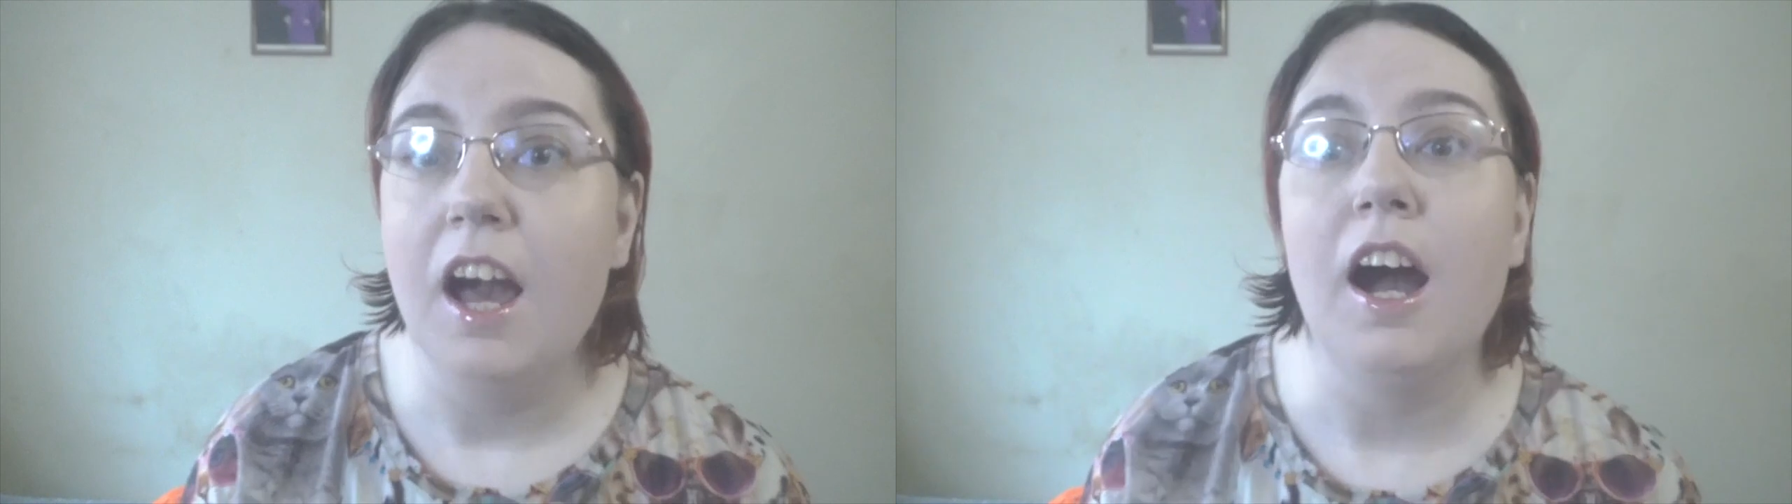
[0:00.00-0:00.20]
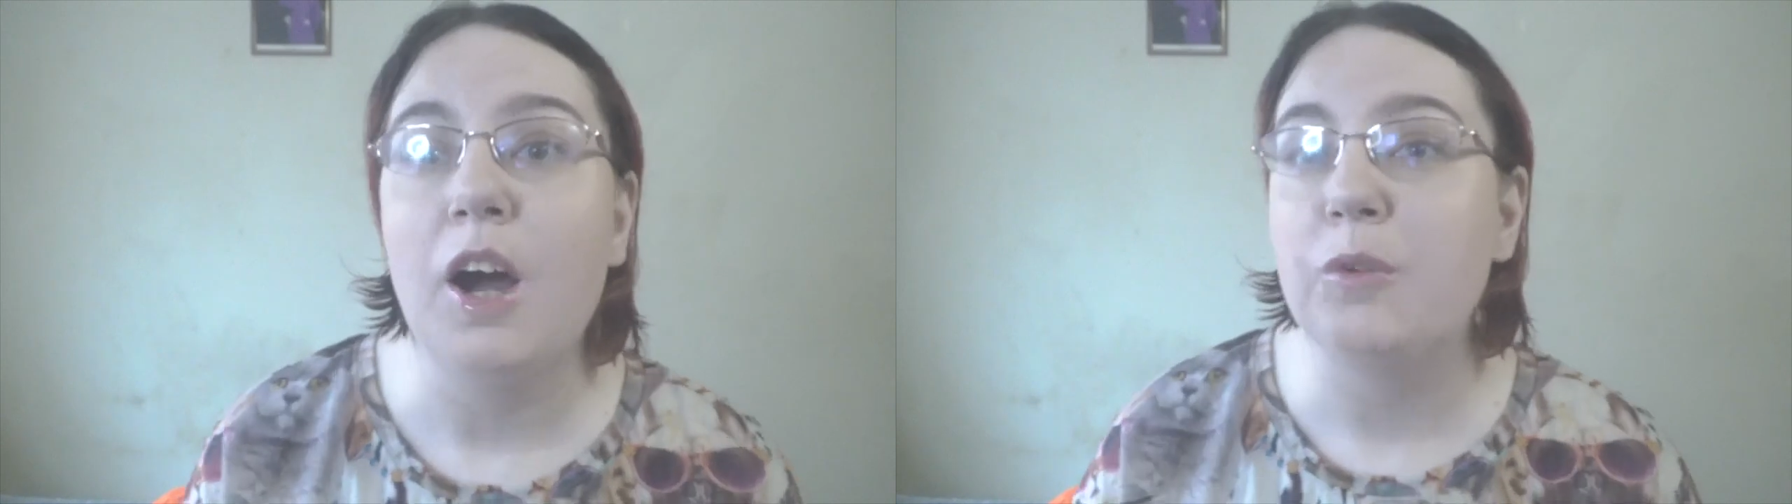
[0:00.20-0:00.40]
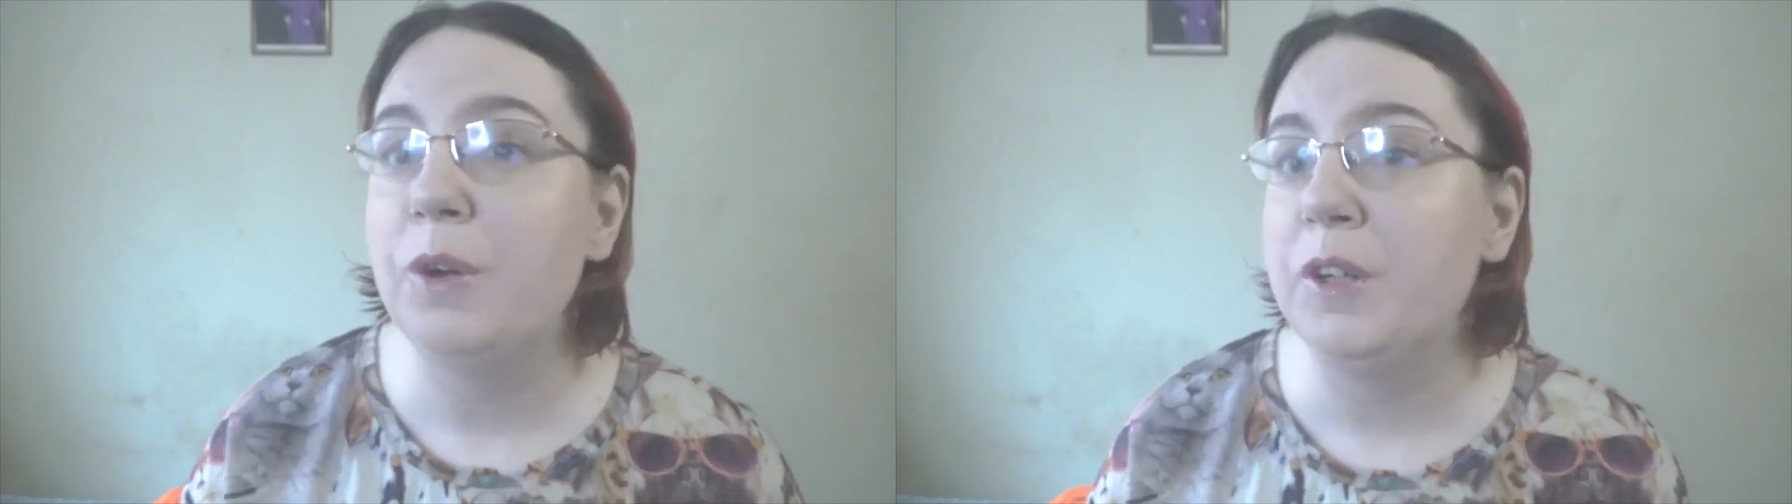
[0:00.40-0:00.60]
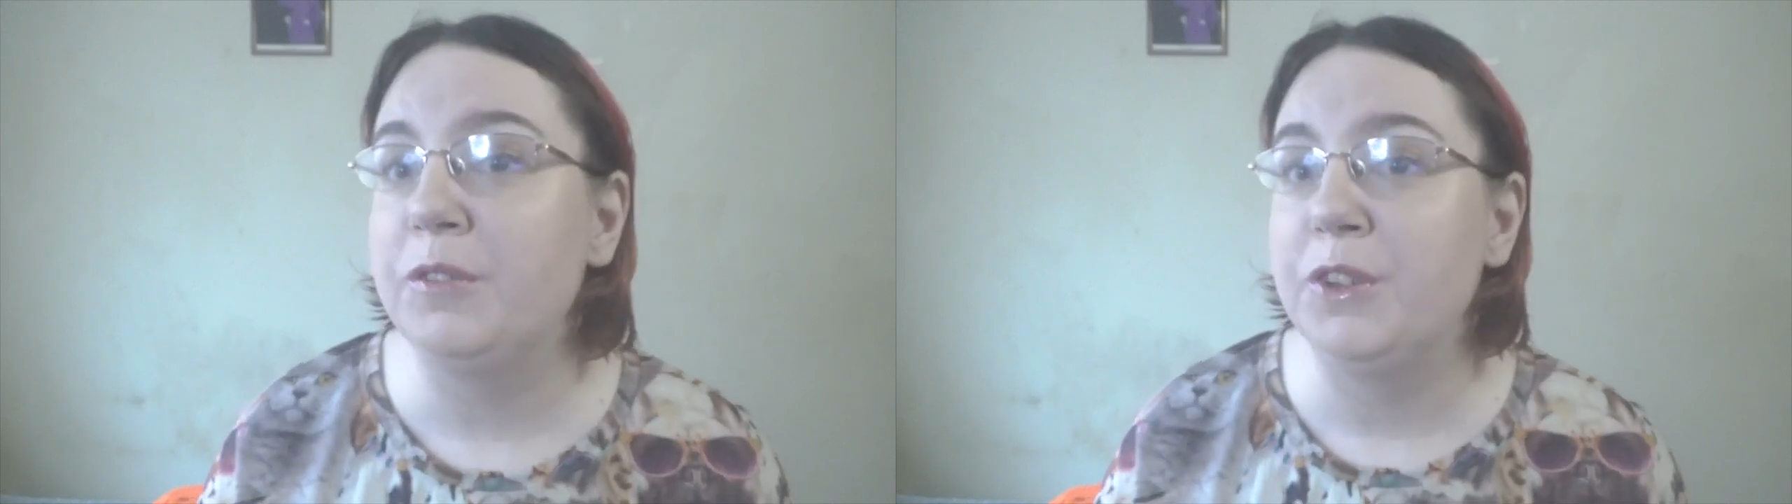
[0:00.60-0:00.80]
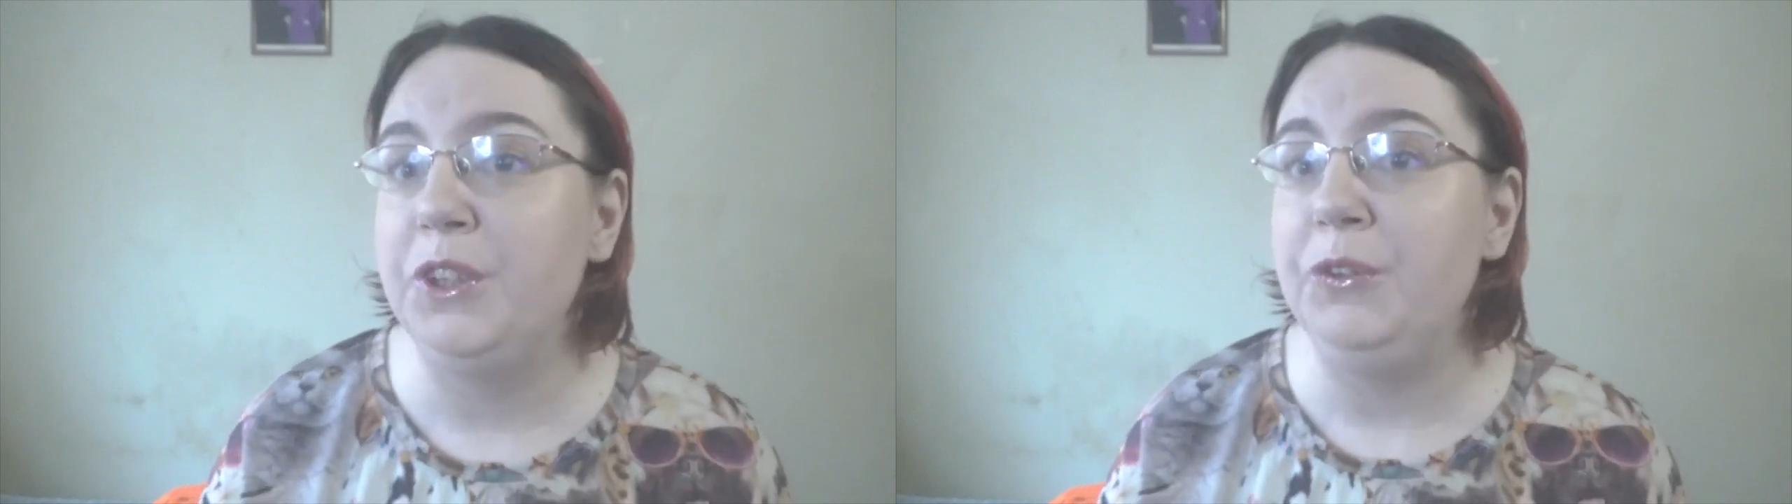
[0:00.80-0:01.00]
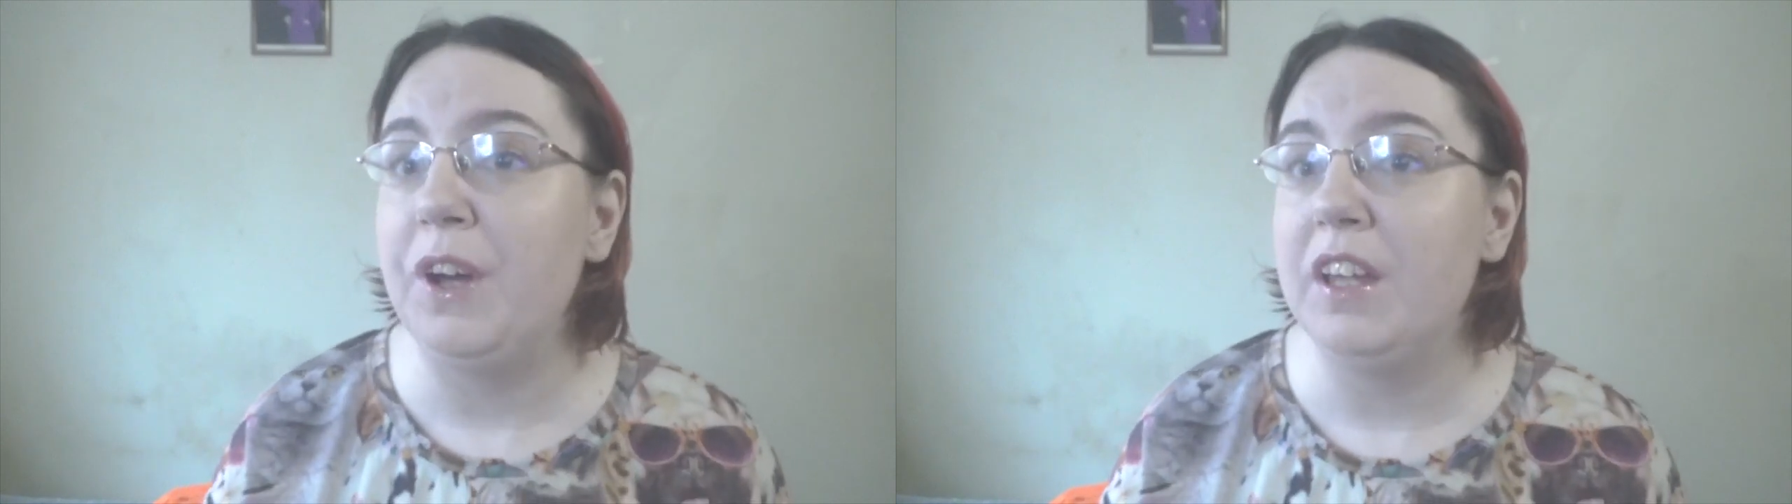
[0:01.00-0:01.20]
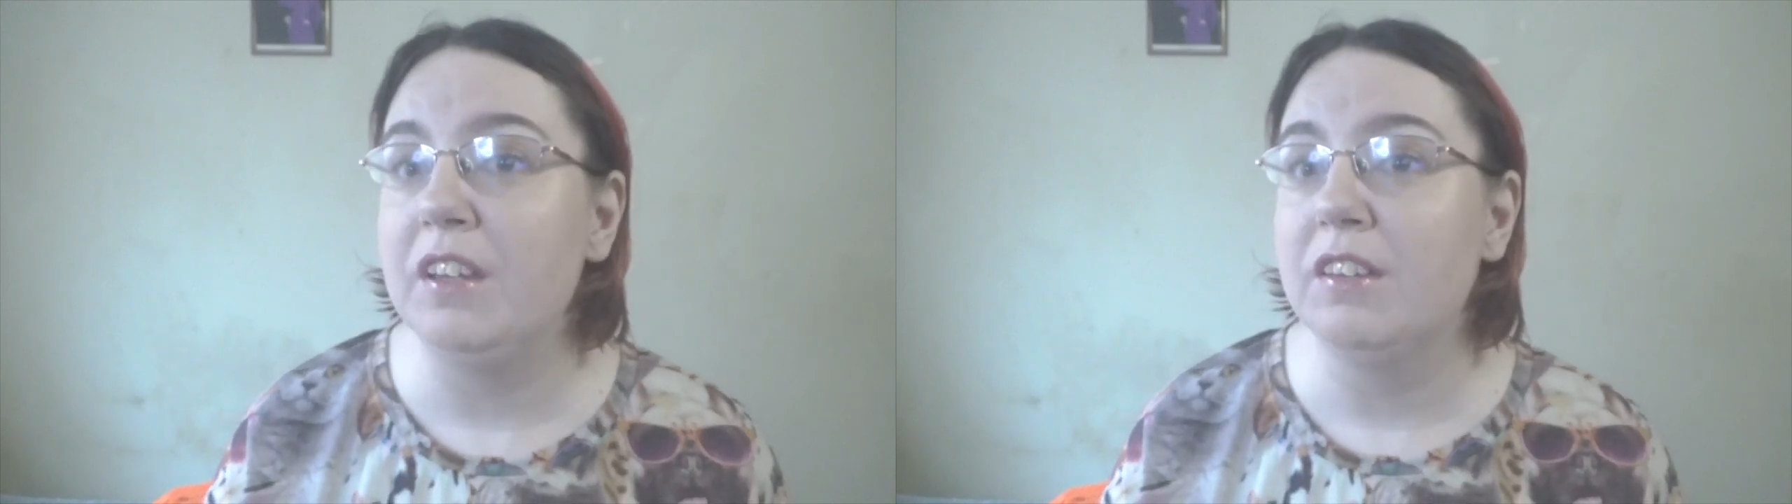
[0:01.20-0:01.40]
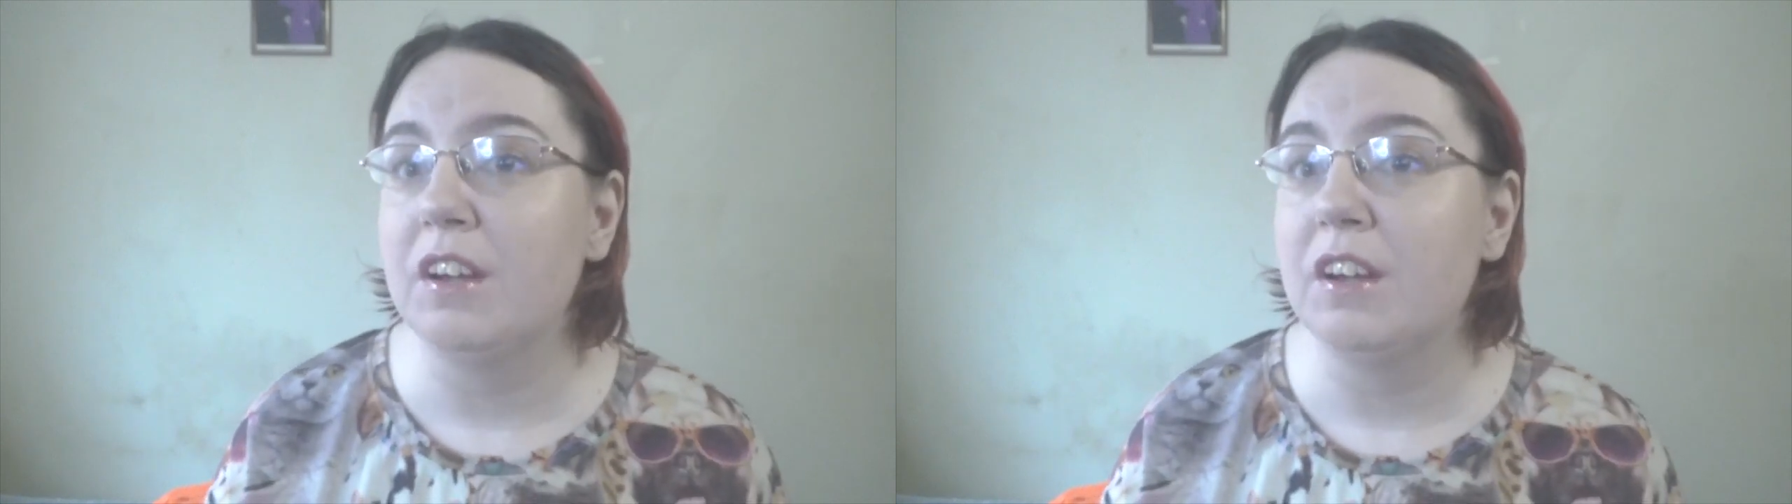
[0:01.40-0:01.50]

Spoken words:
or wherever you guys